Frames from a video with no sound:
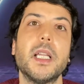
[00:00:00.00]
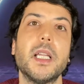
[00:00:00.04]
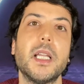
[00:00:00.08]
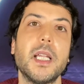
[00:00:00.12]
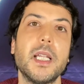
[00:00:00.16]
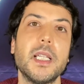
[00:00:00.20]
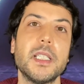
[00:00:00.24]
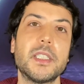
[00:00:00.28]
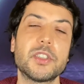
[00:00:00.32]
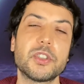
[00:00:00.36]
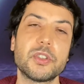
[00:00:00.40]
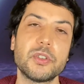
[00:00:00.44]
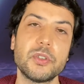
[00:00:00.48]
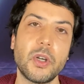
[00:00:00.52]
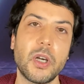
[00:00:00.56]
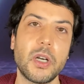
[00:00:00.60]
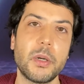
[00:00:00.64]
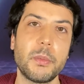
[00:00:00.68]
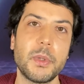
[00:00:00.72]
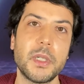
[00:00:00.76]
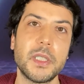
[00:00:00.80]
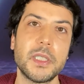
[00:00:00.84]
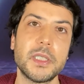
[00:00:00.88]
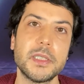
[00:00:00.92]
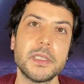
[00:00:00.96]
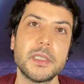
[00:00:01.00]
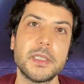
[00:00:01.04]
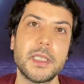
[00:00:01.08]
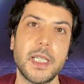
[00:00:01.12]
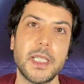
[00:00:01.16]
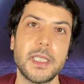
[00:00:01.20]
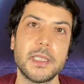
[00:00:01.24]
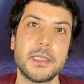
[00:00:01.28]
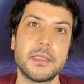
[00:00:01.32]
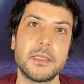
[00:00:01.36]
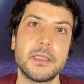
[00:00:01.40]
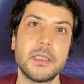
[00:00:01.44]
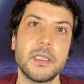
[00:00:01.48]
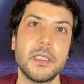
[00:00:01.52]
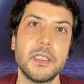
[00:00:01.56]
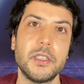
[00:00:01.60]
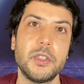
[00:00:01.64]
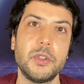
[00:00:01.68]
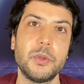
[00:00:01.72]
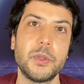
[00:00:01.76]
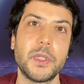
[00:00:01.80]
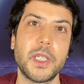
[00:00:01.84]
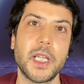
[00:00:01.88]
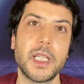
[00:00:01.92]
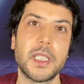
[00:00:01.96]
it's normal that
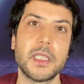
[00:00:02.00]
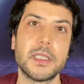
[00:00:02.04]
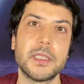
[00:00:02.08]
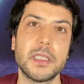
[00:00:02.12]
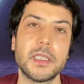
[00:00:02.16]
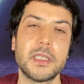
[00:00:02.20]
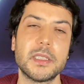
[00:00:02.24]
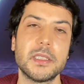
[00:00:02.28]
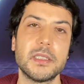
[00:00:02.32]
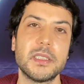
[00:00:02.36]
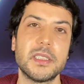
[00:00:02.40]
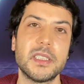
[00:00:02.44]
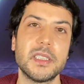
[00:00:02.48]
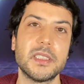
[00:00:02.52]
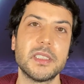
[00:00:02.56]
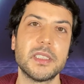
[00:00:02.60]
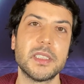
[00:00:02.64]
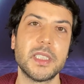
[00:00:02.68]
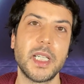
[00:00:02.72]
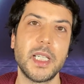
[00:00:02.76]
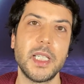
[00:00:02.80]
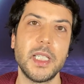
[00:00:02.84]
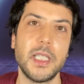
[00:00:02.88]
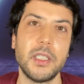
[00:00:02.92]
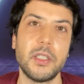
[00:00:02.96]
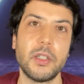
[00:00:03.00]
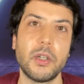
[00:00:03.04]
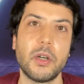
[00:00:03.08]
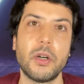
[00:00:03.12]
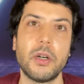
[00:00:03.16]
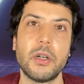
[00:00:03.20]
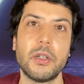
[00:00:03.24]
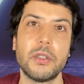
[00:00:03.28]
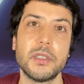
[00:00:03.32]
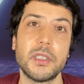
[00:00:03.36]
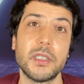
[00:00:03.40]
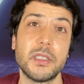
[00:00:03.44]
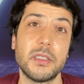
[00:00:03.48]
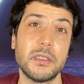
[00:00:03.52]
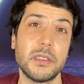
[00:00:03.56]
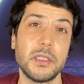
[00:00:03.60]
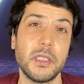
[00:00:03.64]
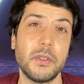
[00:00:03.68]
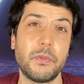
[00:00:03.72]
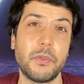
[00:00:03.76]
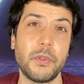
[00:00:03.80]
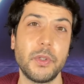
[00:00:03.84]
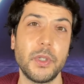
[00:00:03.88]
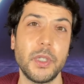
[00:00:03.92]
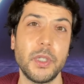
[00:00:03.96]
you get a little delayed on the
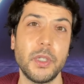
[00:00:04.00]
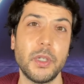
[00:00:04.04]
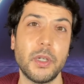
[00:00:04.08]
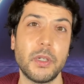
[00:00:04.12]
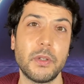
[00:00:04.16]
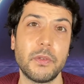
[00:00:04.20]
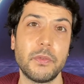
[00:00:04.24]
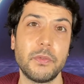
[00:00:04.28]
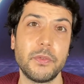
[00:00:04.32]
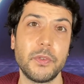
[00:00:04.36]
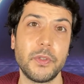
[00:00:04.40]
delivery of